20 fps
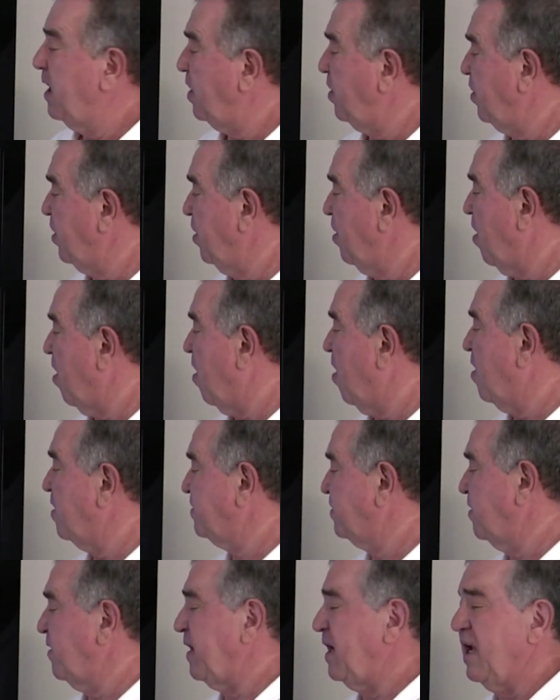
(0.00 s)
You can
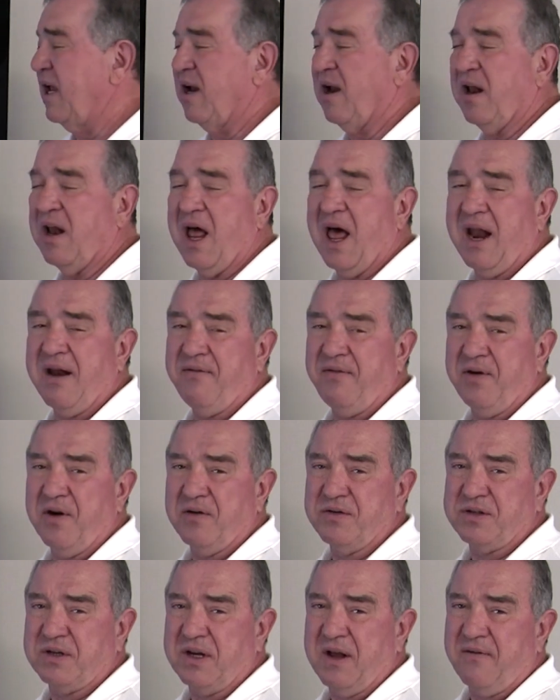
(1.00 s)
also get a lot of
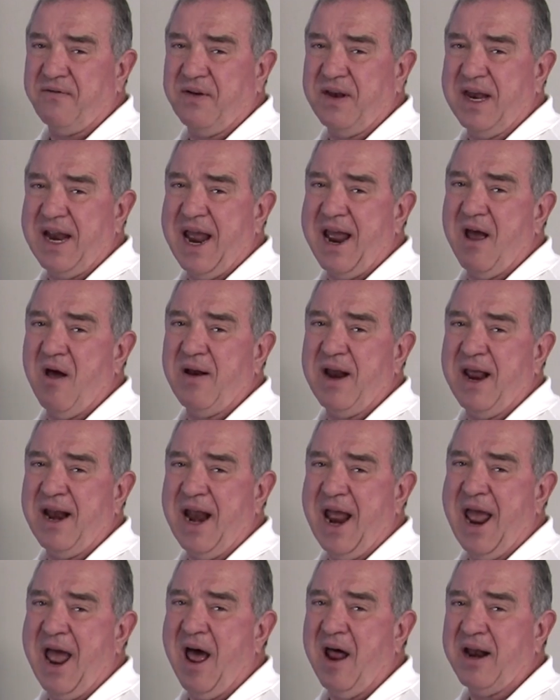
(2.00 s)
your stuff down and
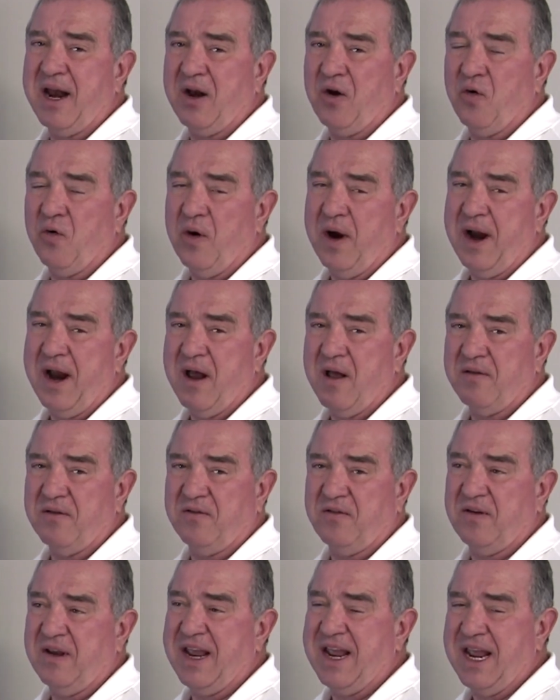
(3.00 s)
out and grounds